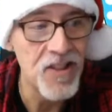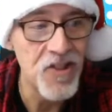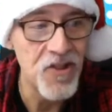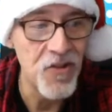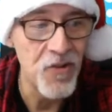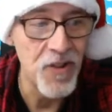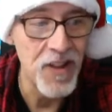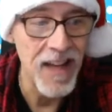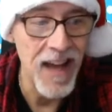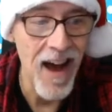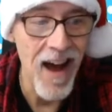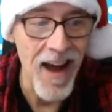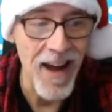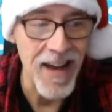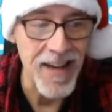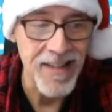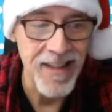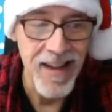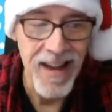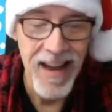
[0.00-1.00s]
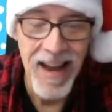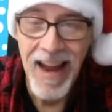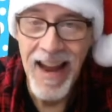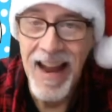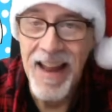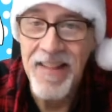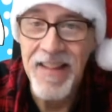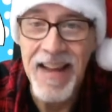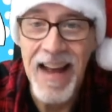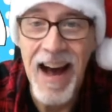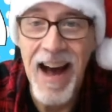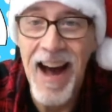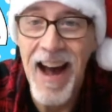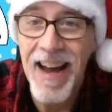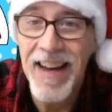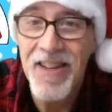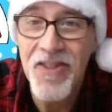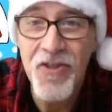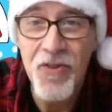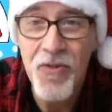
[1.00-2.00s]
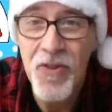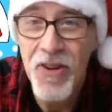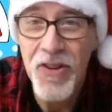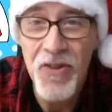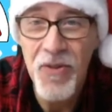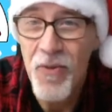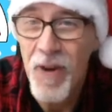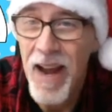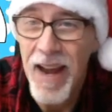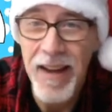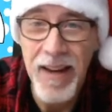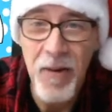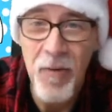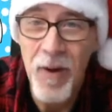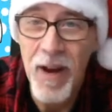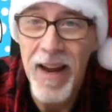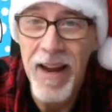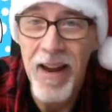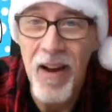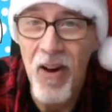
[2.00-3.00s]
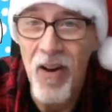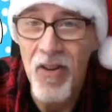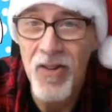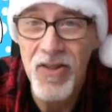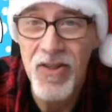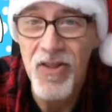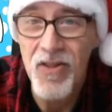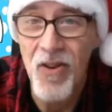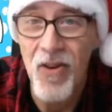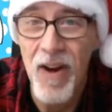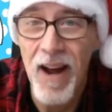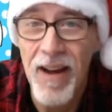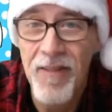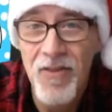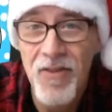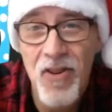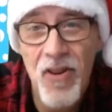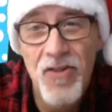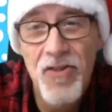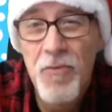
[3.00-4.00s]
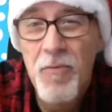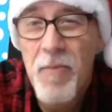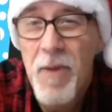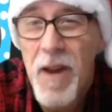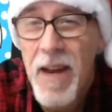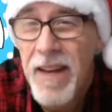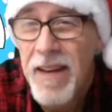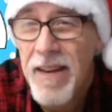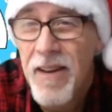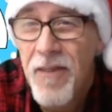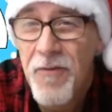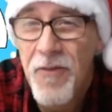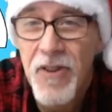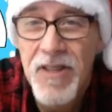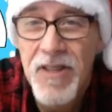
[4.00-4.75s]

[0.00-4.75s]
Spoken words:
do the eyes. And the eyes you can do anyway also. I've taught you many different